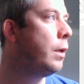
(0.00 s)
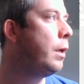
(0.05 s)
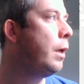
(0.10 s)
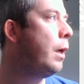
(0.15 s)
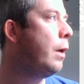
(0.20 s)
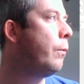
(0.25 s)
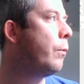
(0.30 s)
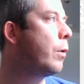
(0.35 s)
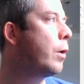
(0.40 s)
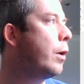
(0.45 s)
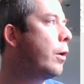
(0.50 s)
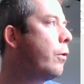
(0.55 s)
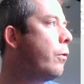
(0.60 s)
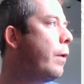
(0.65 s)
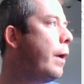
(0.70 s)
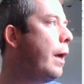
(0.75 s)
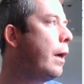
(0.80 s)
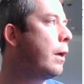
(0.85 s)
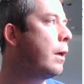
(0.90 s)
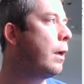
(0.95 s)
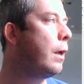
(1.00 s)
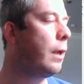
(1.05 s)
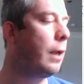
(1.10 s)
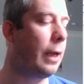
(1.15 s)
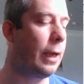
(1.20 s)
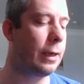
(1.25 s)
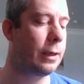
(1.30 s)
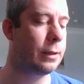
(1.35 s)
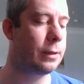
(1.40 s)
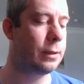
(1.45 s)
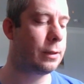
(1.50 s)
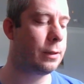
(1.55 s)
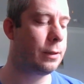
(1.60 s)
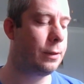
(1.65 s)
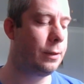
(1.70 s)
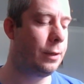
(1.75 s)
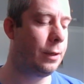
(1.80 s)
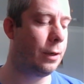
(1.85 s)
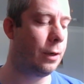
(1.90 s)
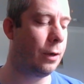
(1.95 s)
And we're going to create a collect,
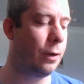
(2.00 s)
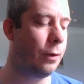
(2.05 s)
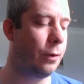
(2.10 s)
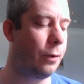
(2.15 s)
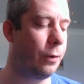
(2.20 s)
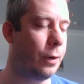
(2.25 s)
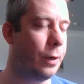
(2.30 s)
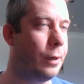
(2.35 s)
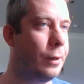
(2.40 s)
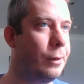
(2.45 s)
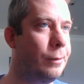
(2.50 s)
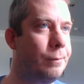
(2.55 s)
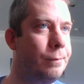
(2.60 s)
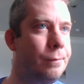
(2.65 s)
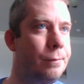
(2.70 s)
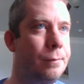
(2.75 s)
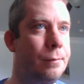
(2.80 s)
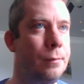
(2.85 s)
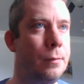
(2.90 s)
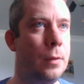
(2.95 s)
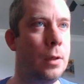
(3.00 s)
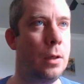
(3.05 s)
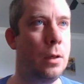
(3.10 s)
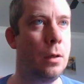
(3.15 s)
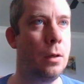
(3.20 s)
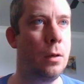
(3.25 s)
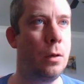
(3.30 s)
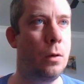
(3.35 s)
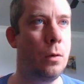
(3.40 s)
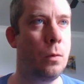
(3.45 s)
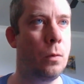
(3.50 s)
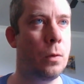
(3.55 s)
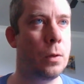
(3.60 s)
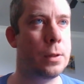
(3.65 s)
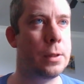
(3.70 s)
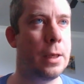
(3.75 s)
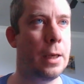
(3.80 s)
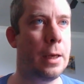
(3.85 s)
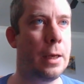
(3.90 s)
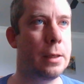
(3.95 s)
you know, um, we'll
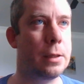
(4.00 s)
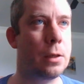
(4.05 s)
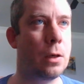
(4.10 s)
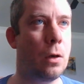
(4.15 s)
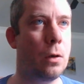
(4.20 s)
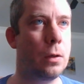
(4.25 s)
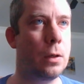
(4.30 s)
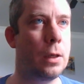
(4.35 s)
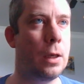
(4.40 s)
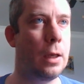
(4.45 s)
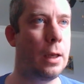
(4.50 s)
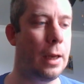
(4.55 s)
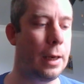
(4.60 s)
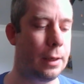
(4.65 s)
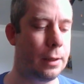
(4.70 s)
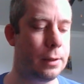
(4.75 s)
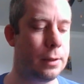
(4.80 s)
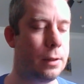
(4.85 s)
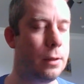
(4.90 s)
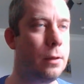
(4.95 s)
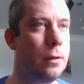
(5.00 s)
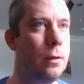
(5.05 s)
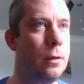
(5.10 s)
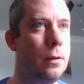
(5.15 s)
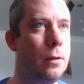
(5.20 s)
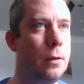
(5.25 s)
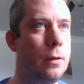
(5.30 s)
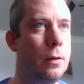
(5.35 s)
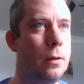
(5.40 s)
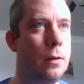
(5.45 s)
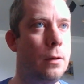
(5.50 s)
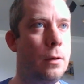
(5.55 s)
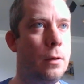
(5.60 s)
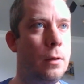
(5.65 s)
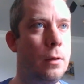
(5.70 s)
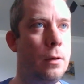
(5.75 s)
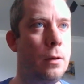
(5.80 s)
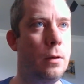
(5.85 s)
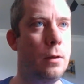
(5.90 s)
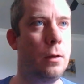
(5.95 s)
say it's called collect
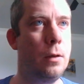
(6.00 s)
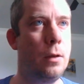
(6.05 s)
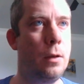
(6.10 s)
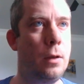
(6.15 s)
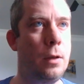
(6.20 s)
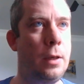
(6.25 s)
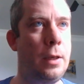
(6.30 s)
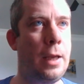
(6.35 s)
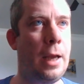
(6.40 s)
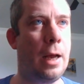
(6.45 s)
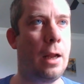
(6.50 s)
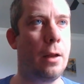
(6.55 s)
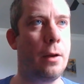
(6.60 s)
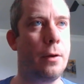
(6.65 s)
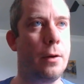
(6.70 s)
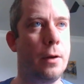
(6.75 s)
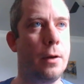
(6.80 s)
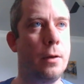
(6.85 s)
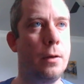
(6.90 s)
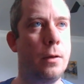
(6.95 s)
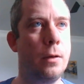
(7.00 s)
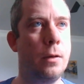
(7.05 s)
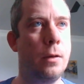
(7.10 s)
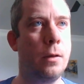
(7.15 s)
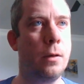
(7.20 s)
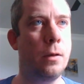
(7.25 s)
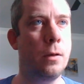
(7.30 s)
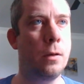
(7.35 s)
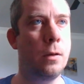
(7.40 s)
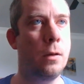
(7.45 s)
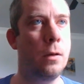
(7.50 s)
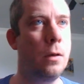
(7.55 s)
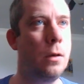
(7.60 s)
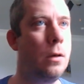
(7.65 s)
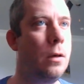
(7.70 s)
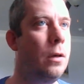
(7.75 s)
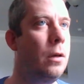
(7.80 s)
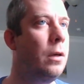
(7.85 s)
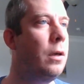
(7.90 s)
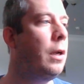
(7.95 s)
calendar.
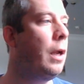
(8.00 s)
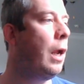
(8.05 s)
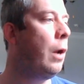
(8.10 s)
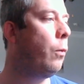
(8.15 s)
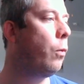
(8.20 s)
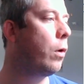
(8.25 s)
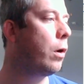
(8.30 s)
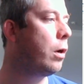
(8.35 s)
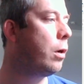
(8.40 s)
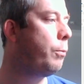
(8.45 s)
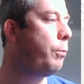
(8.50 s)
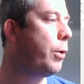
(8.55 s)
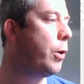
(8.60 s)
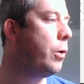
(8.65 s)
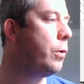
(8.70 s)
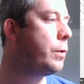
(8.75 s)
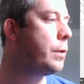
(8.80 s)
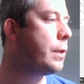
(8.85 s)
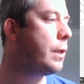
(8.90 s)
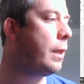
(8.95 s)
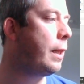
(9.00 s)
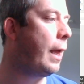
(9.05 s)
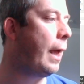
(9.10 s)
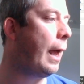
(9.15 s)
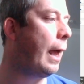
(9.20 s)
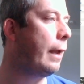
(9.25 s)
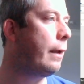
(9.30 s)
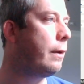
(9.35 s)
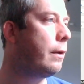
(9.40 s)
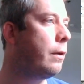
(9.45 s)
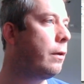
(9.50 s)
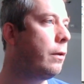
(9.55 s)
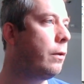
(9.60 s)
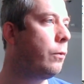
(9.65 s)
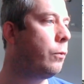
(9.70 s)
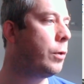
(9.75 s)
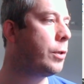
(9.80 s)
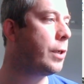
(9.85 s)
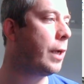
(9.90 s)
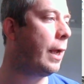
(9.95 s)
And we're going to post that,
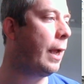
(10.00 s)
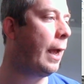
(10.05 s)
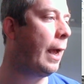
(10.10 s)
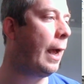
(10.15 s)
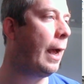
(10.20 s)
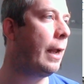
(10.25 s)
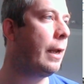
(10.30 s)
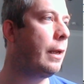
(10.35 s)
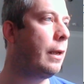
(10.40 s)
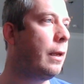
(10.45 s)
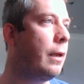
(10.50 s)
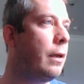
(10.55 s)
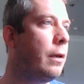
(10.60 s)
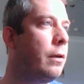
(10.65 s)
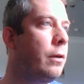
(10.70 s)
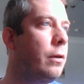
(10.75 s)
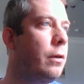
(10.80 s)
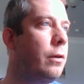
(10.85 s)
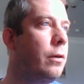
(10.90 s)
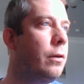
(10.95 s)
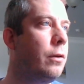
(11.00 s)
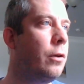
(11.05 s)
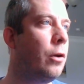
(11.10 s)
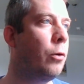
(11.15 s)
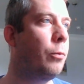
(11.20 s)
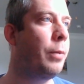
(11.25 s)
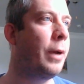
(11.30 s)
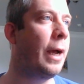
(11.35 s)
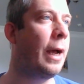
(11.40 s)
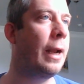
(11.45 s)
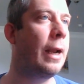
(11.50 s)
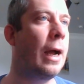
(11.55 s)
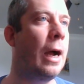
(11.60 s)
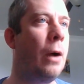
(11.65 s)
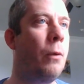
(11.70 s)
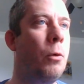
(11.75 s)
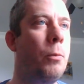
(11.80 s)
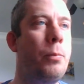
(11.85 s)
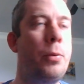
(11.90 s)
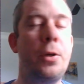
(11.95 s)
which I had in Notepad. I
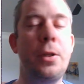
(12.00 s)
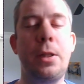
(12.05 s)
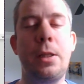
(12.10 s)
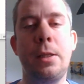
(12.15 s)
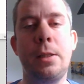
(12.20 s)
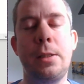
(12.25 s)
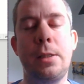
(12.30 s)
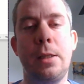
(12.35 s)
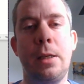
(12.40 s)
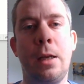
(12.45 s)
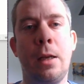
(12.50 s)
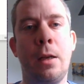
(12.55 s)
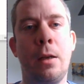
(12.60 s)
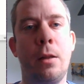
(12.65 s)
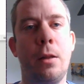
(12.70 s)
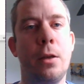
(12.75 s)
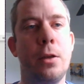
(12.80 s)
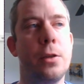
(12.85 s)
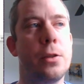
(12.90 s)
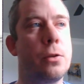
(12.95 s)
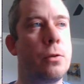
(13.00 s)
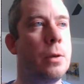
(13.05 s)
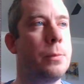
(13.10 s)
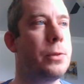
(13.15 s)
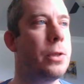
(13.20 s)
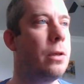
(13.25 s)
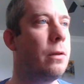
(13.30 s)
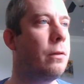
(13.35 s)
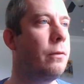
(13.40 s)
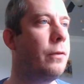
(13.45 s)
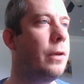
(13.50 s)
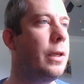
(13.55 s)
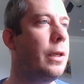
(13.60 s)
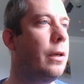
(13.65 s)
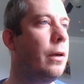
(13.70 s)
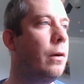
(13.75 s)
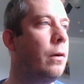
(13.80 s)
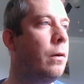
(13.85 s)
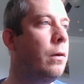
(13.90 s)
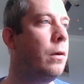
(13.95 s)
will put this in the description of the
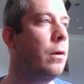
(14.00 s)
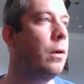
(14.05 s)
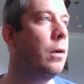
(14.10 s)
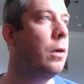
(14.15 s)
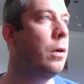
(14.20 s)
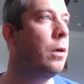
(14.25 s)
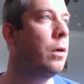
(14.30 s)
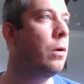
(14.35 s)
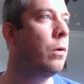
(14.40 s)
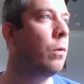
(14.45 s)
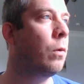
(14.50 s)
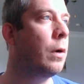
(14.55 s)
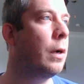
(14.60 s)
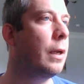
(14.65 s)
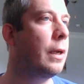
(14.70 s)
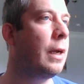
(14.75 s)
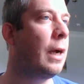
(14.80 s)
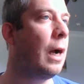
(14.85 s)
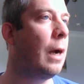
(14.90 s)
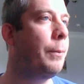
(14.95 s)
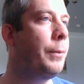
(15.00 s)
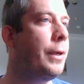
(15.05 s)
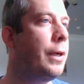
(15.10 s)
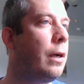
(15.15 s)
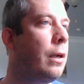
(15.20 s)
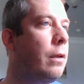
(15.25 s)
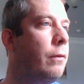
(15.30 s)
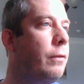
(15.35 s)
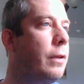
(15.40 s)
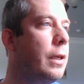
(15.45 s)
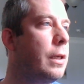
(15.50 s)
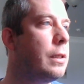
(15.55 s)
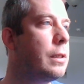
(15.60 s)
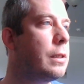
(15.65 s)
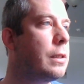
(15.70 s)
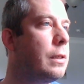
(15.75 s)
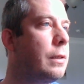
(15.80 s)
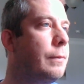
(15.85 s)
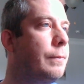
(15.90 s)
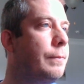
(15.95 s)
video. We're going to copy all of this.